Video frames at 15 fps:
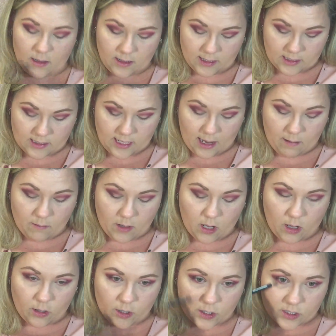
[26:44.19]
the same
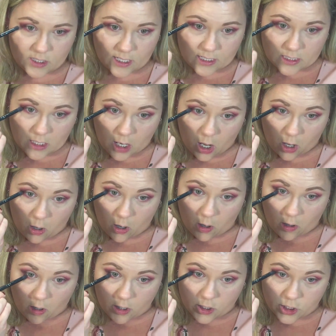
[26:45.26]
colors that's all
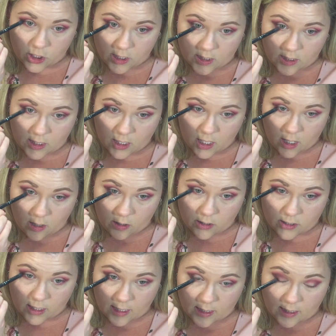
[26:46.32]
are just the
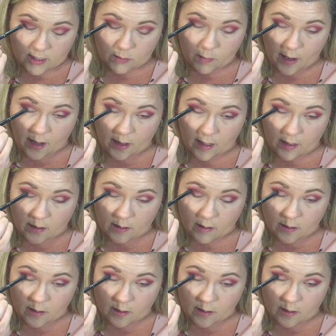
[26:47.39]
colors in this palette.